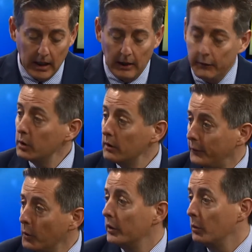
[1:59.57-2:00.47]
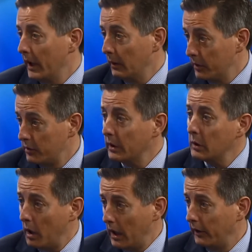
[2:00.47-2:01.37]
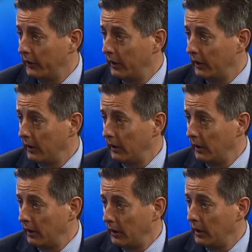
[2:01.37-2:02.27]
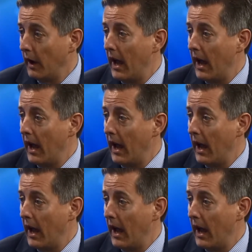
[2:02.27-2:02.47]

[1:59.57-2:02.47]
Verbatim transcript: if you can afford to wait, which requires uh, you know,